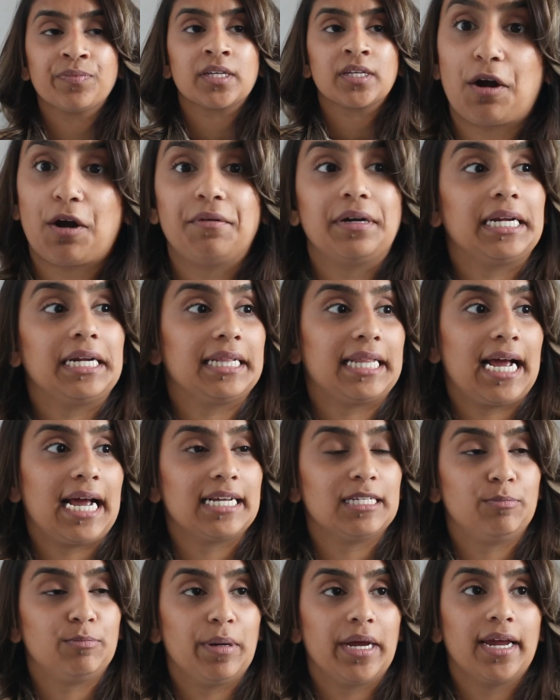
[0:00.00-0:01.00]
Currently that
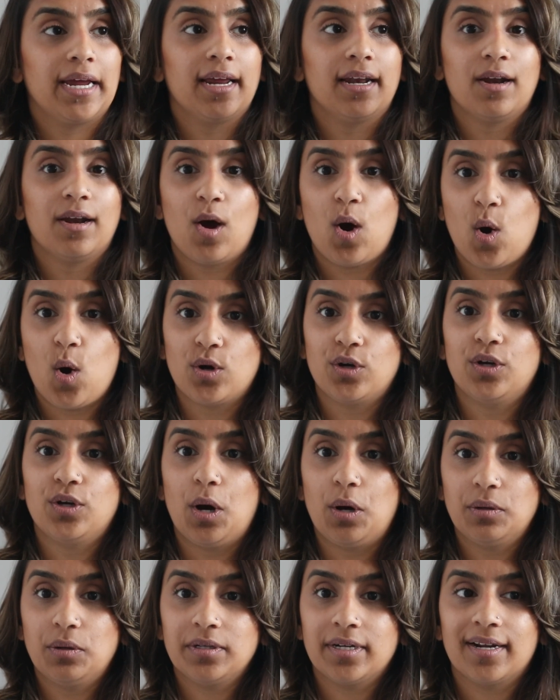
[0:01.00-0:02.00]
is being on
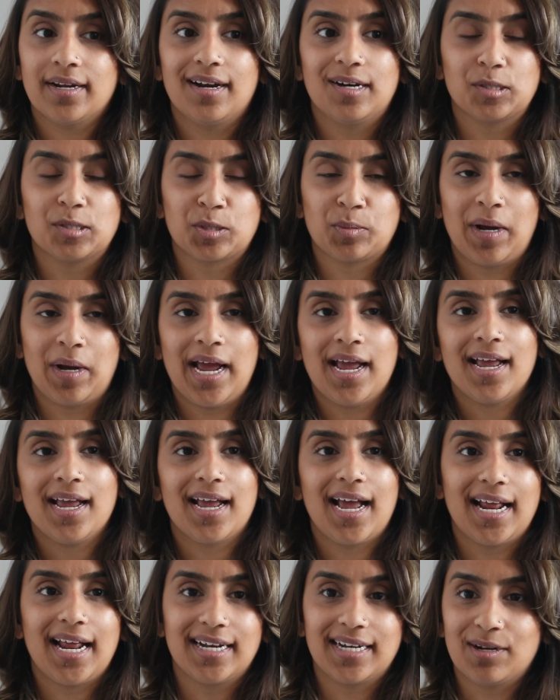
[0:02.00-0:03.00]
loan elsewhere
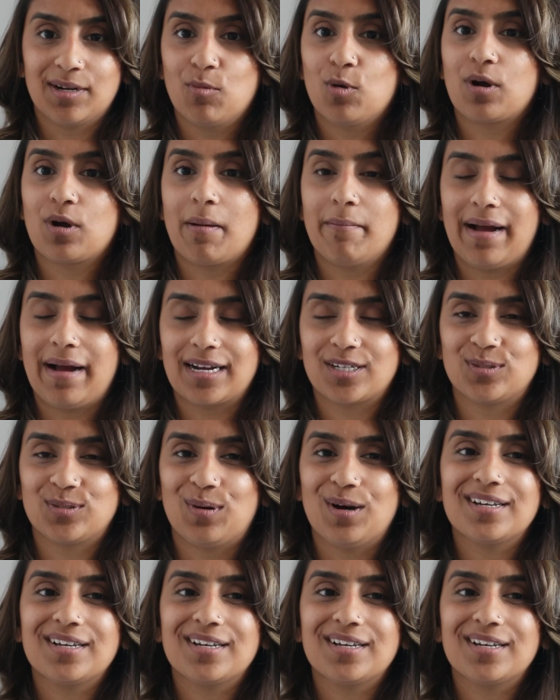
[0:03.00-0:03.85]
and will come back to